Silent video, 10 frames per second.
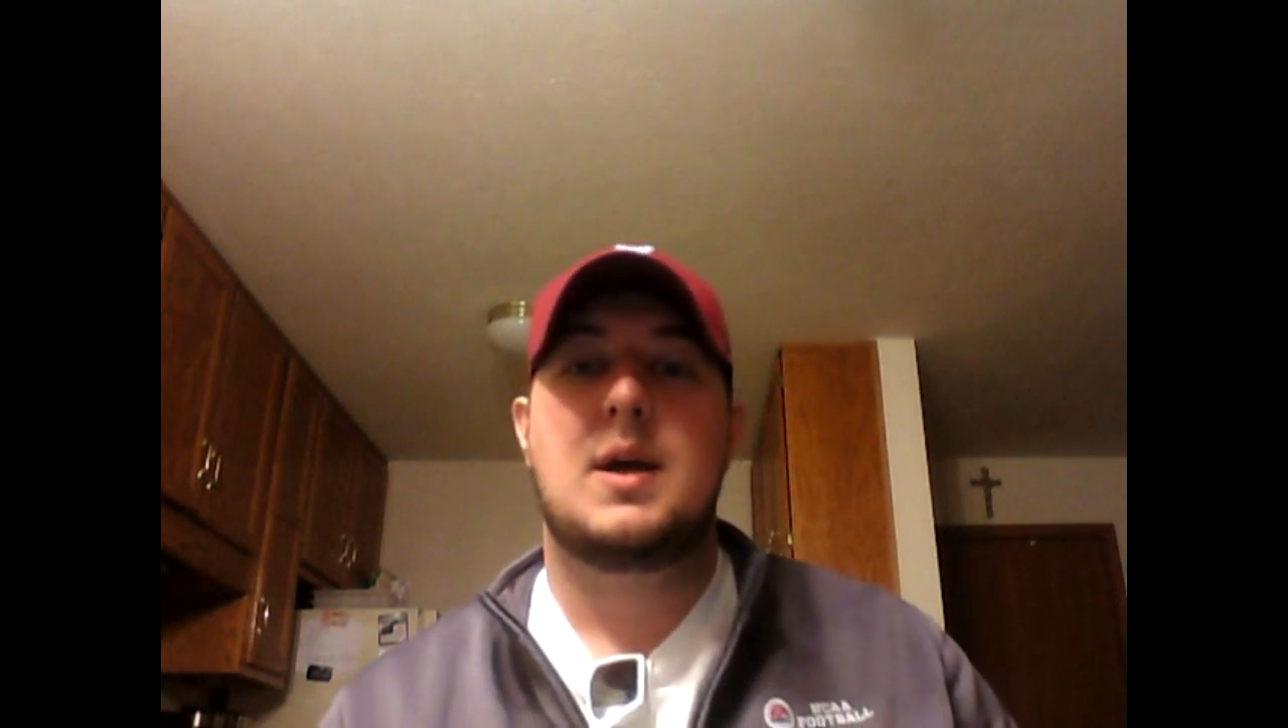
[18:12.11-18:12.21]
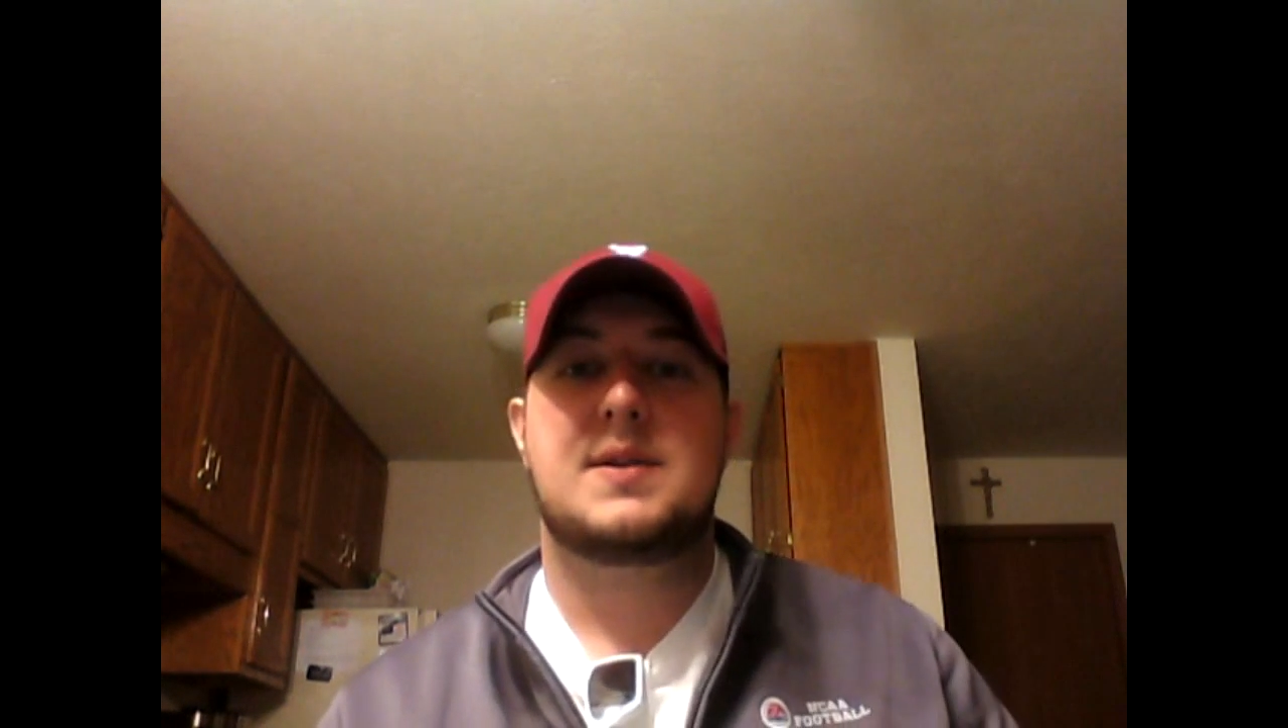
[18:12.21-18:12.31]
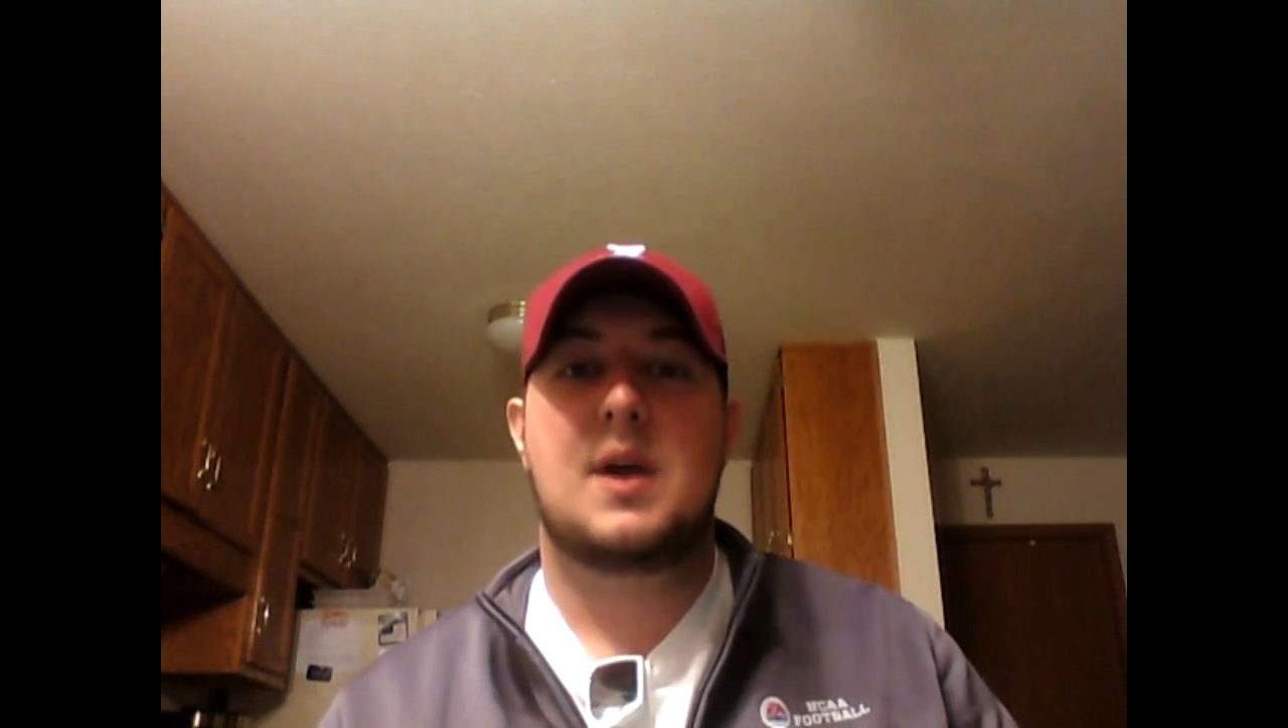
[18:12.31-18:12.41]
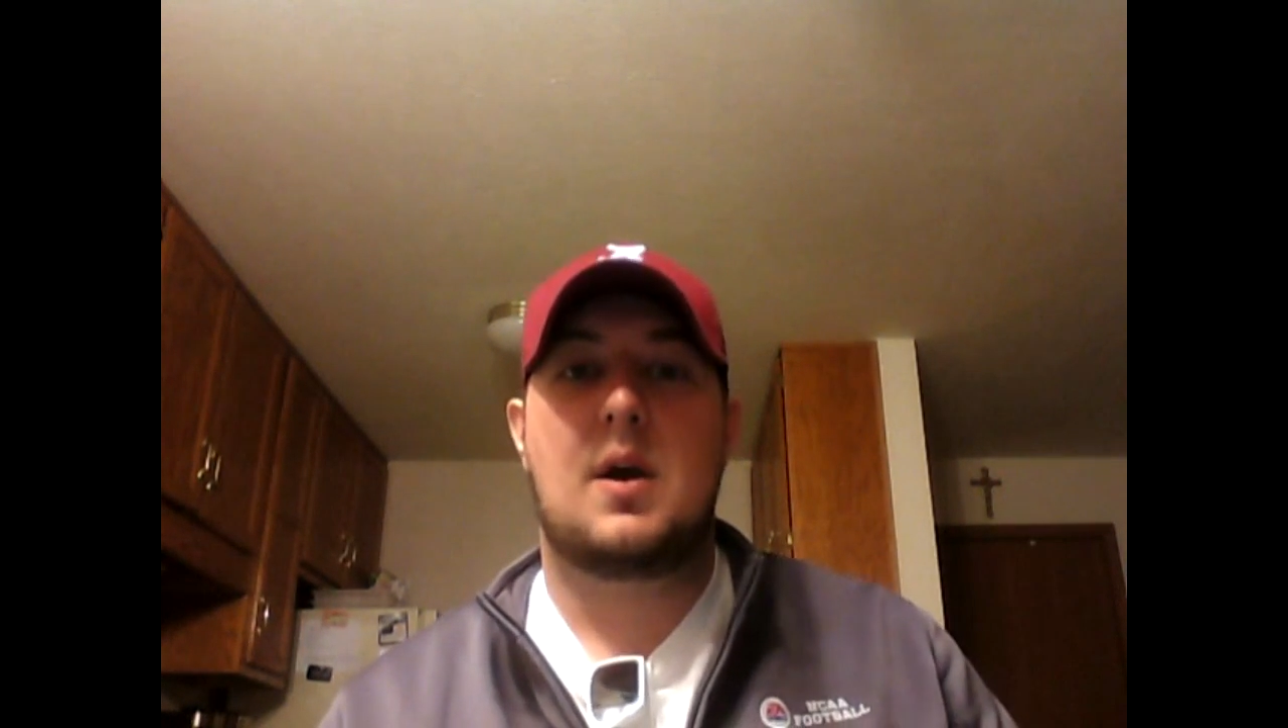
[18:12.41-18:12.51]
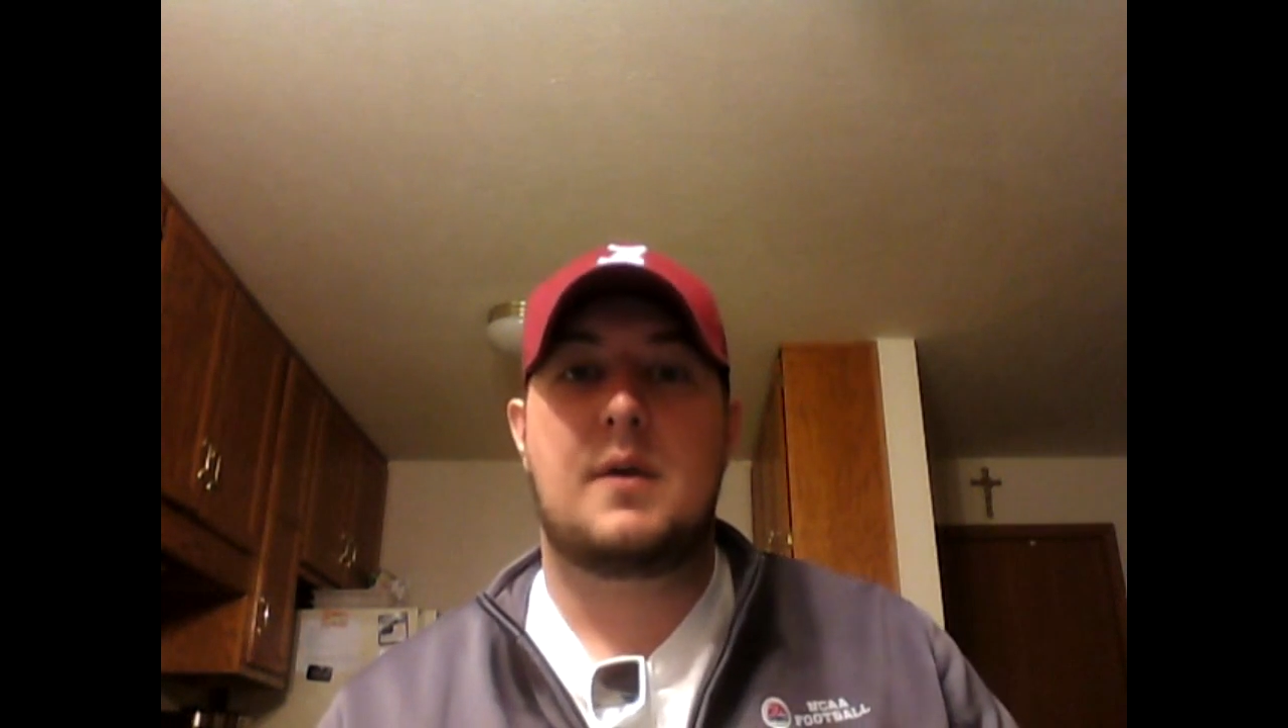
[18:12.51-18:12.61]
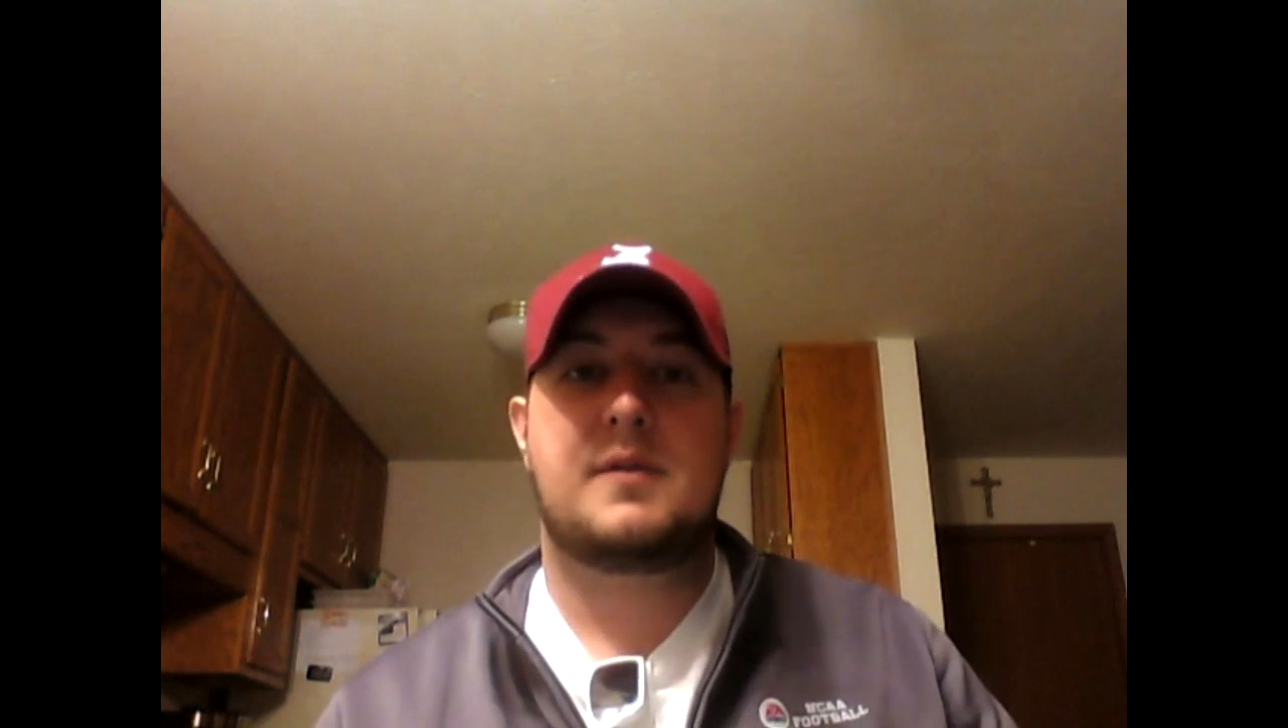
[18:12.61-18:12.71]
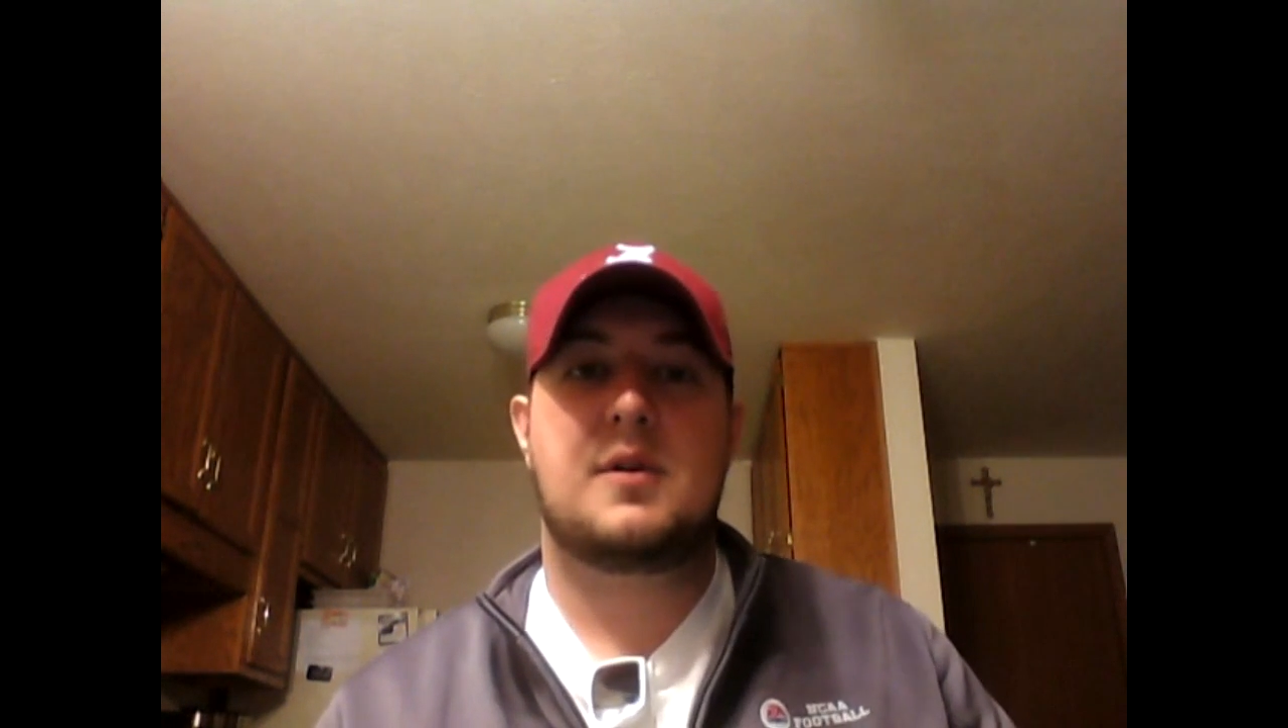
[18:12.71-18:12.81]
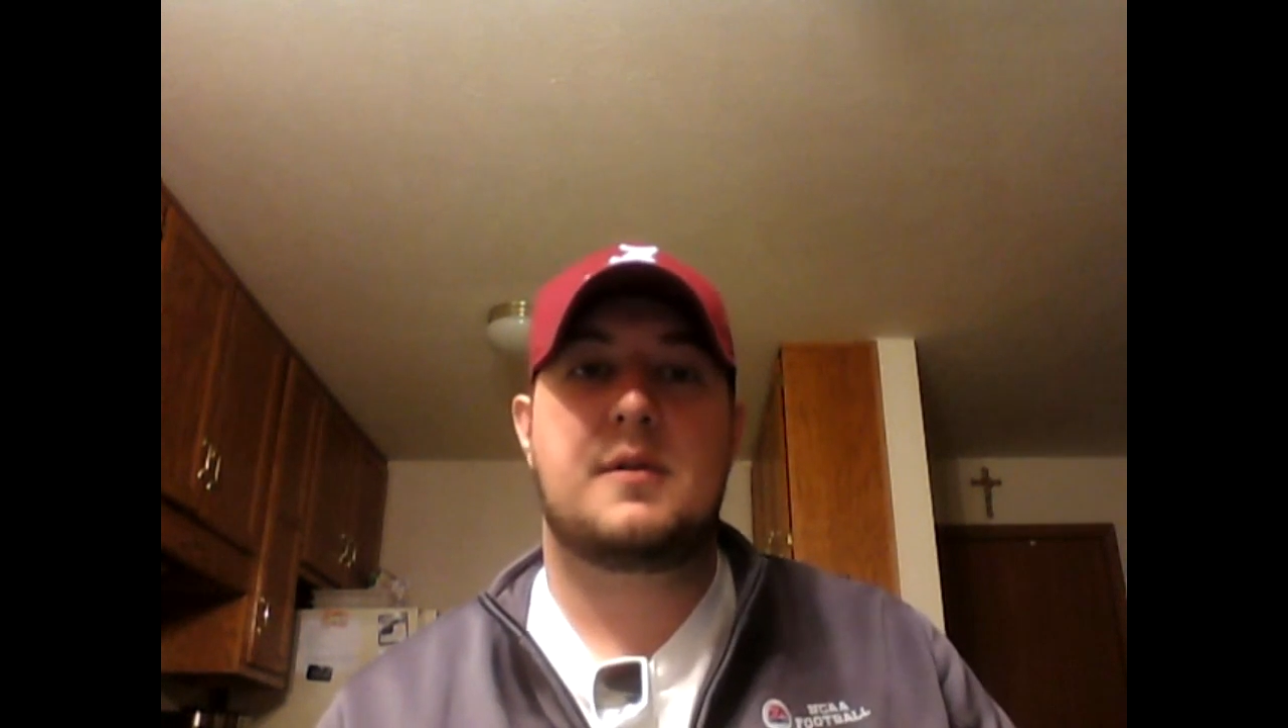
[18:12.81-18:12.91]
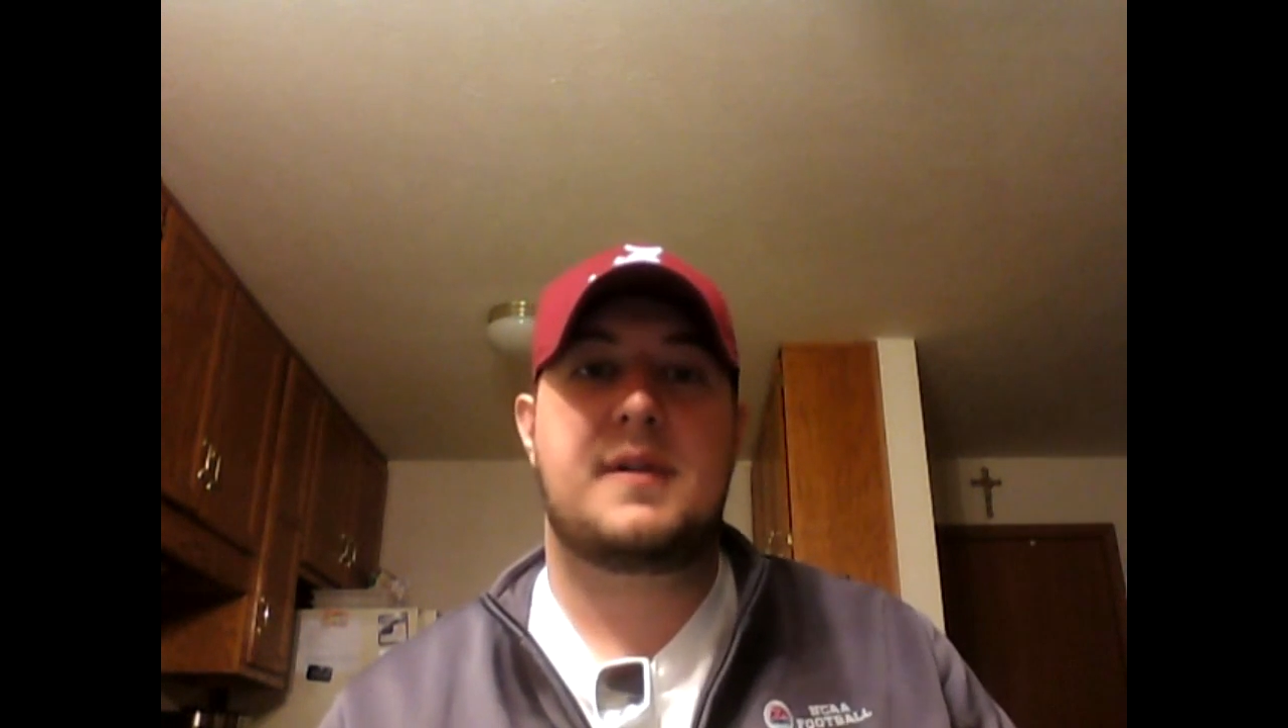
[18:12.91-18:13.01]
So if you're